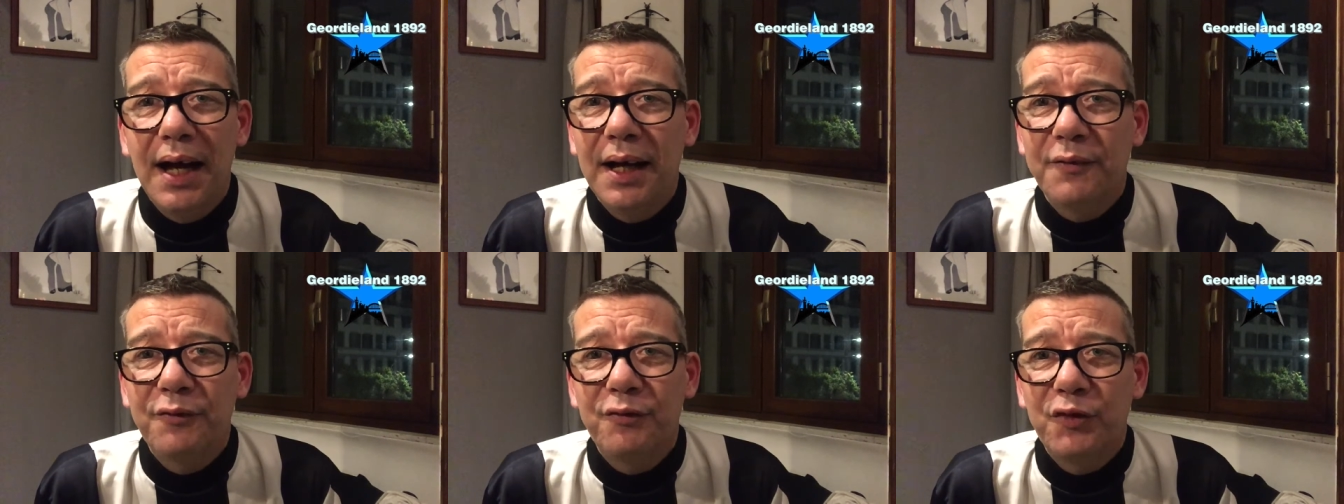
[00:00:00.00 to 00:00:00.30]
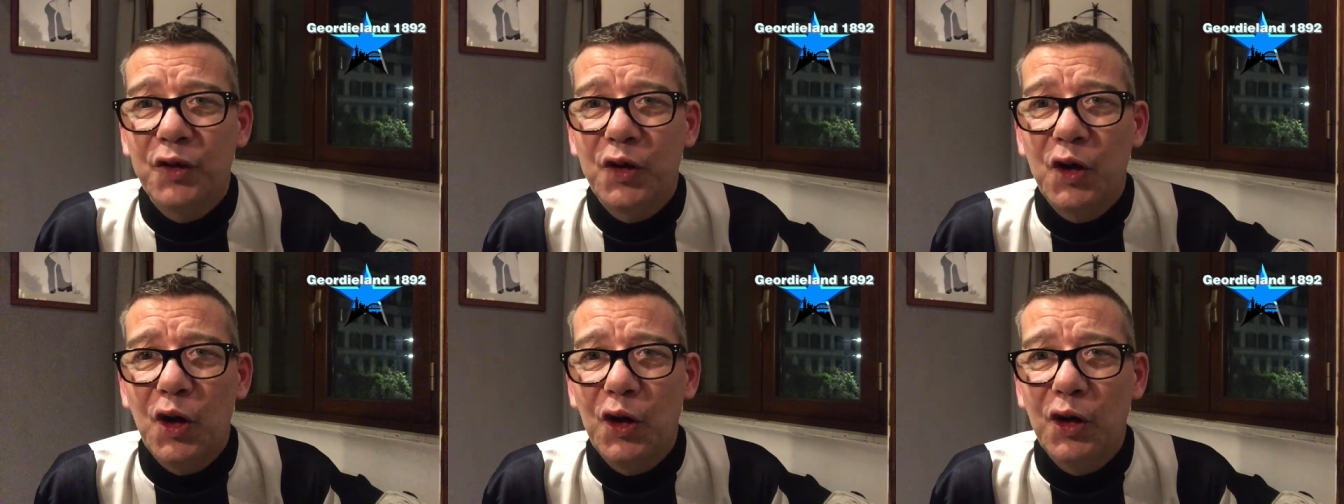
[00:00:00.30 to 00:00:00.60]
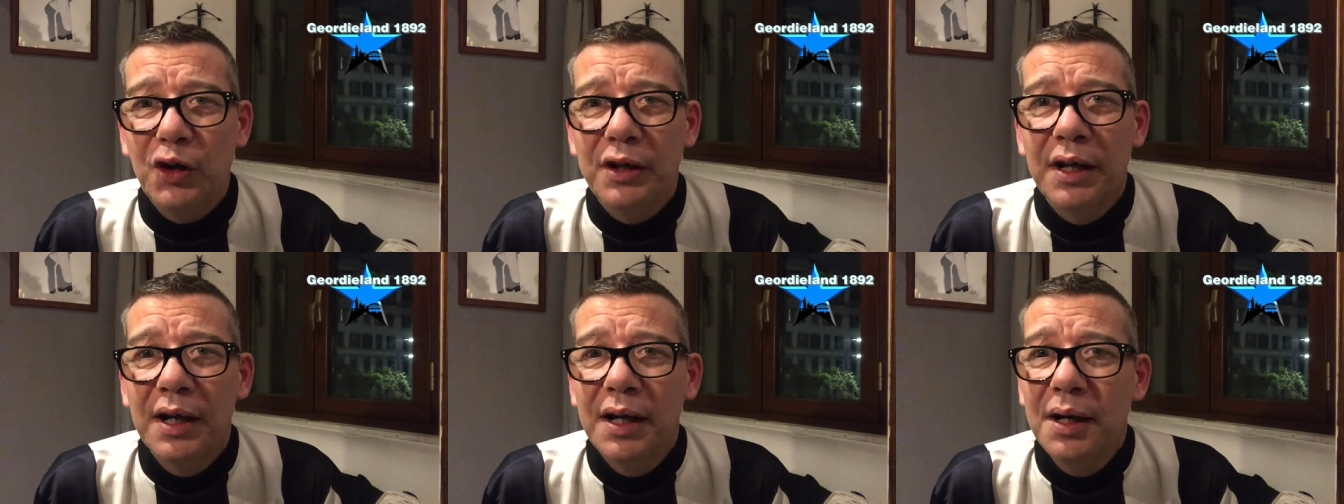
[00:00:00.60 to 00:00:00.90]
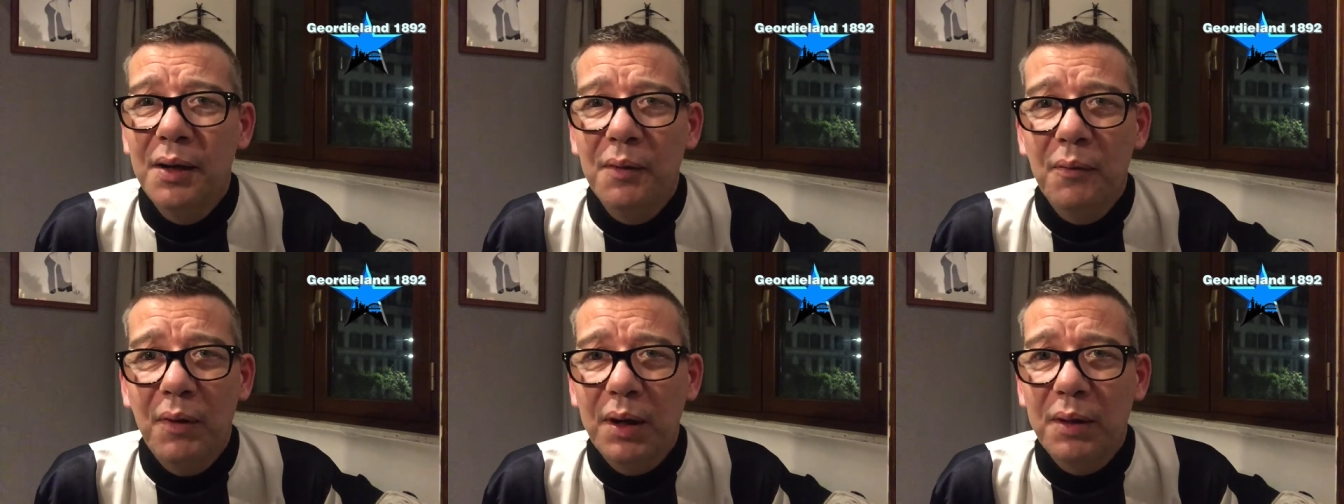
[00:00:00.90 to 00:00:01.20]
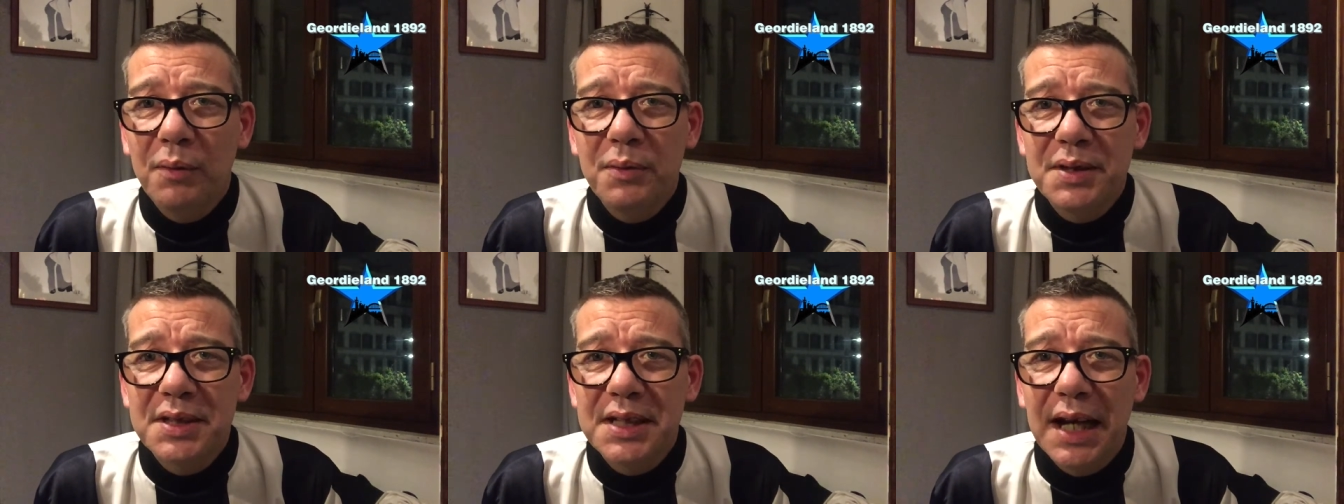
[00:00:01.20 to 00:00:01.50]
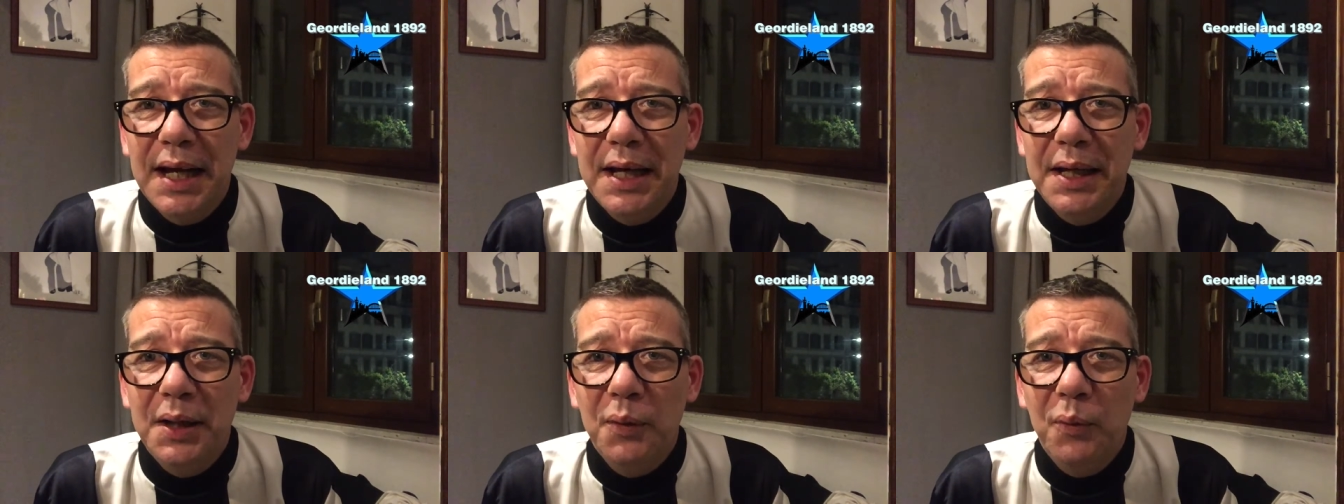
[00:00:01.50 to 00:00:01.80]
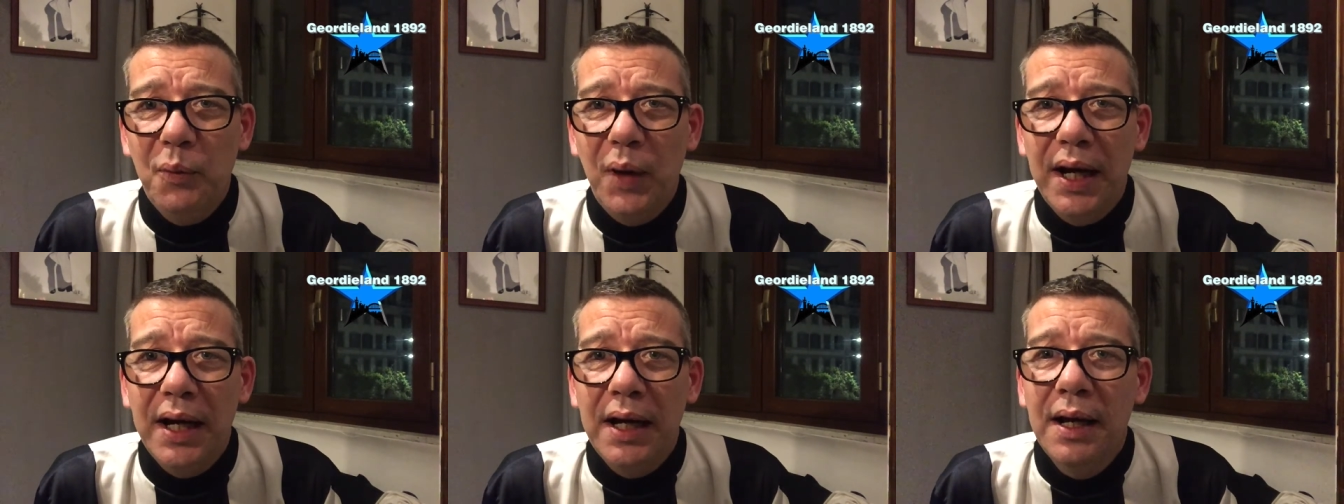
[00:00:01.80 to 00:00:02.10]
forgotten what it was like to
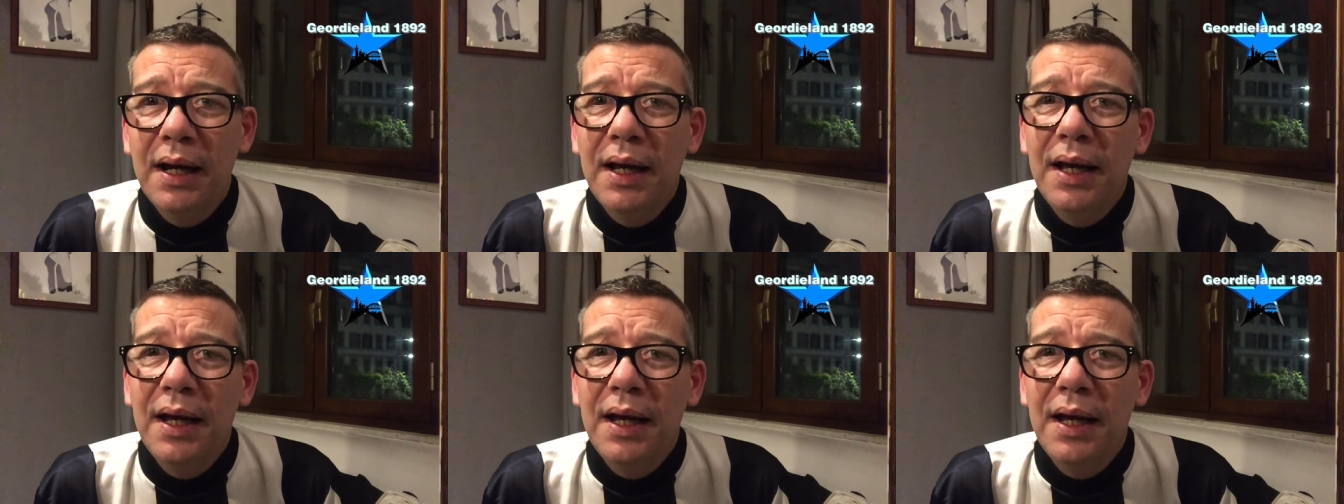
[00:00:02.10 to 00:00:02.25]
win.